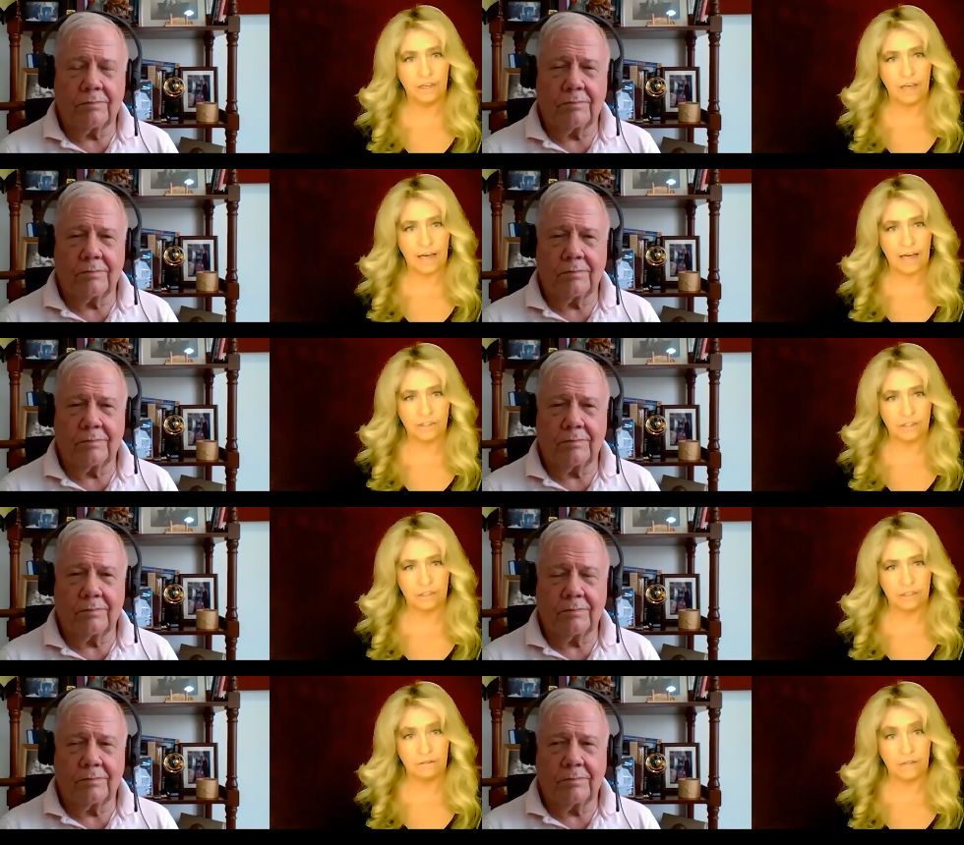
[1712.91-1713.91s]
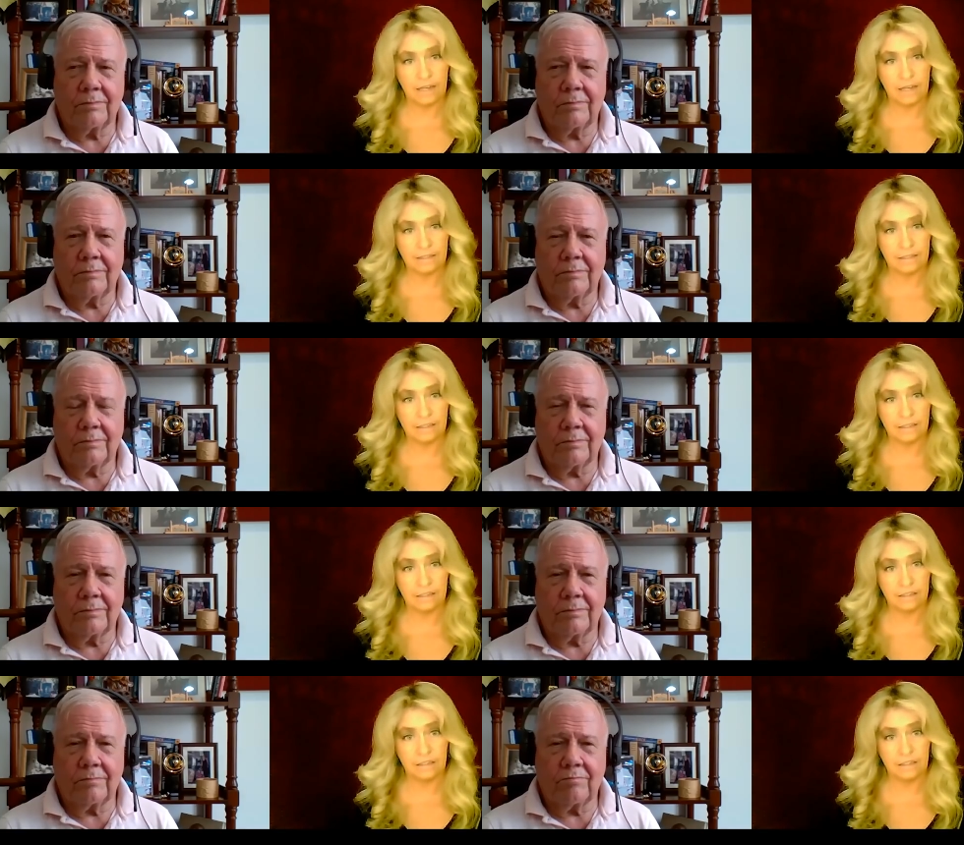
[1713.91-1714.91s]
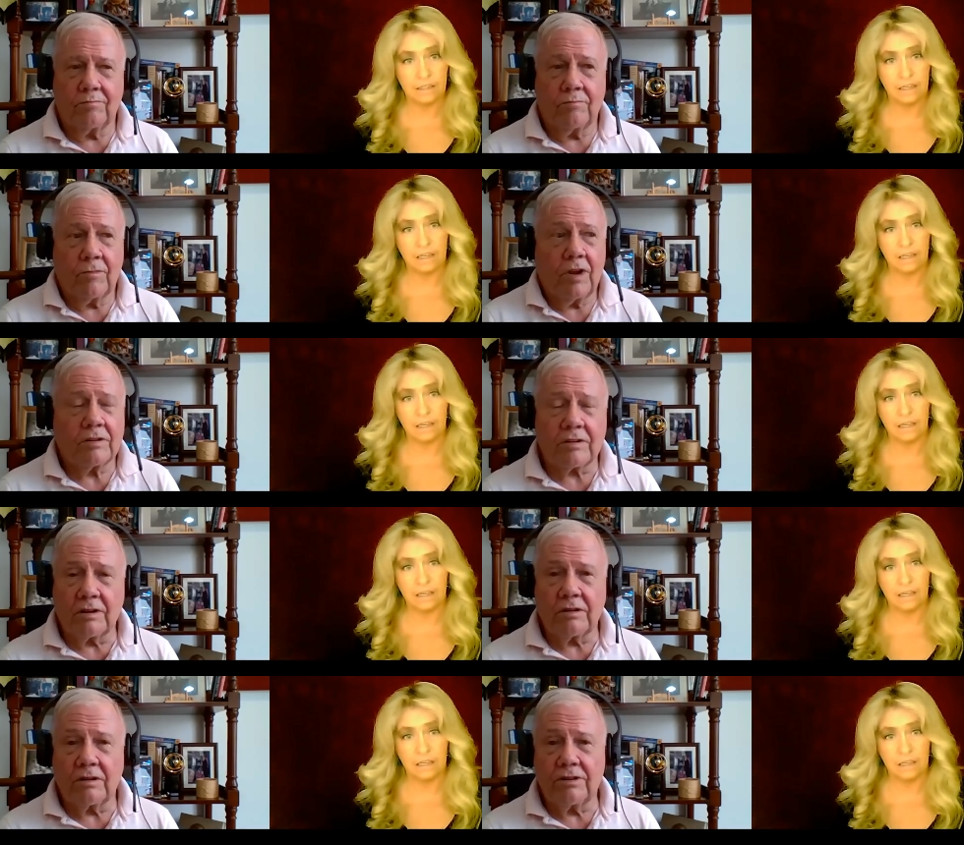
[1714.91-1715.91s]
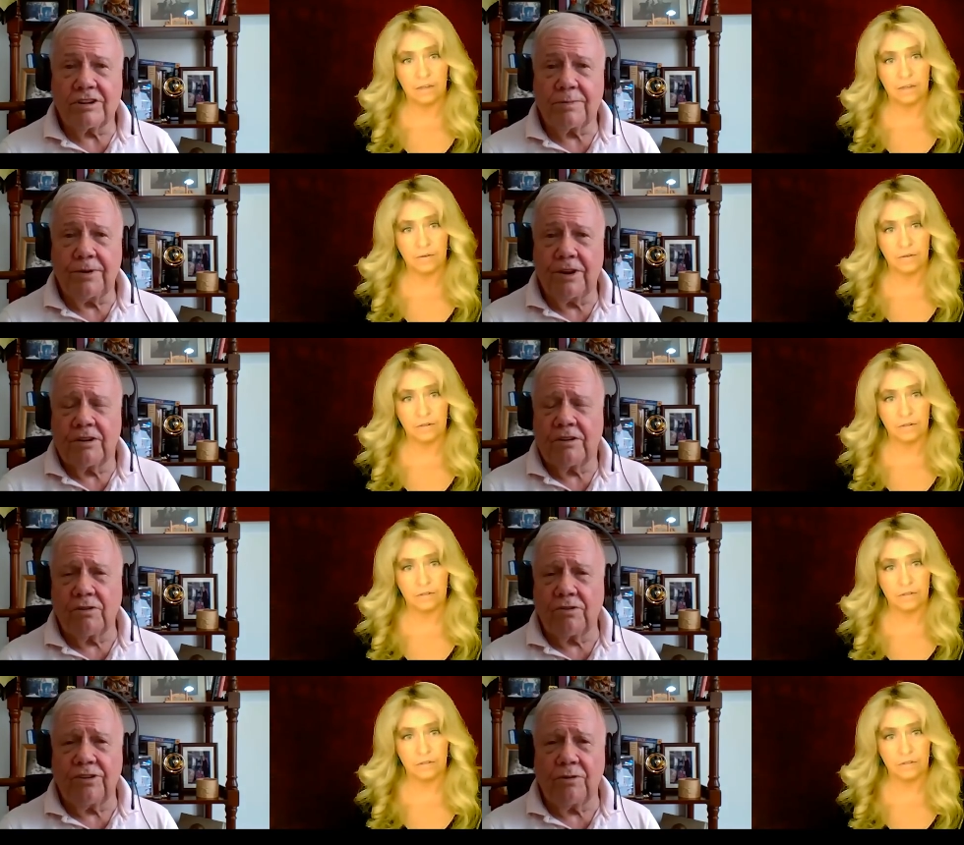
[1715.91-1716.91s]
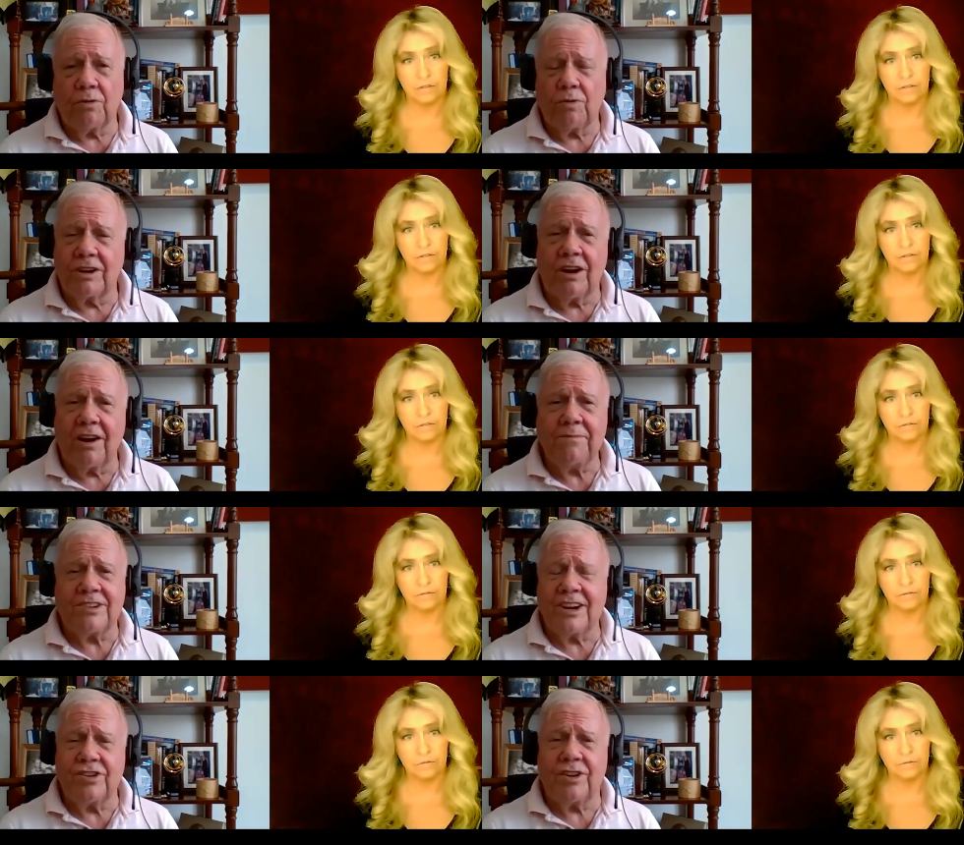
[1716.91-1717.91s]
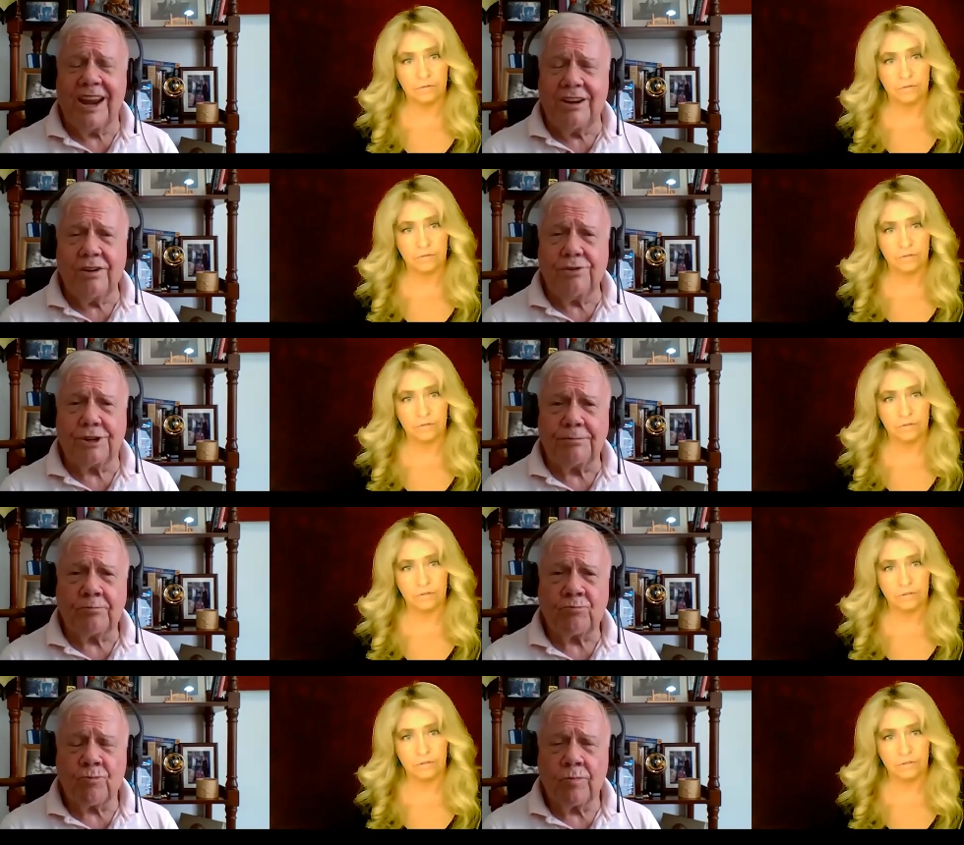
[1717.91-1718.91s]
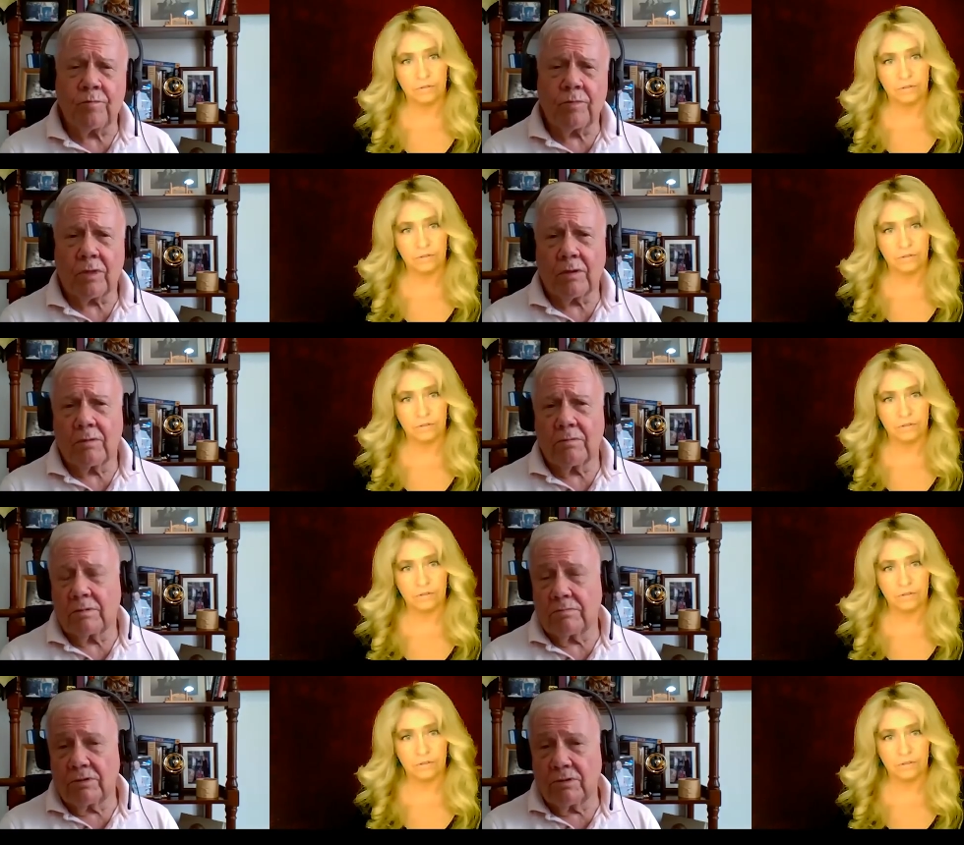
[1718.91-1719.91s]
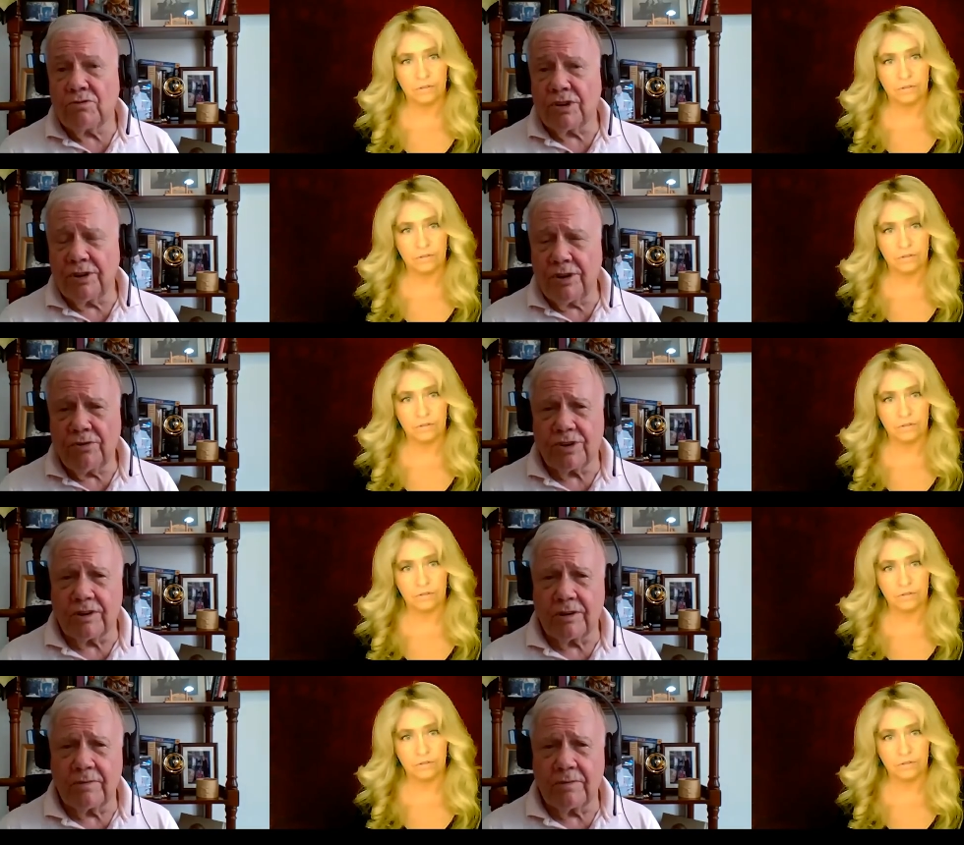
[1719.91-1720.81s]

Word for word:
Speaker 1: actually utilizing it.
Speaker 2: It's going to disappear. It's going to go to zero. When the government says you can't use it, who's going to use it?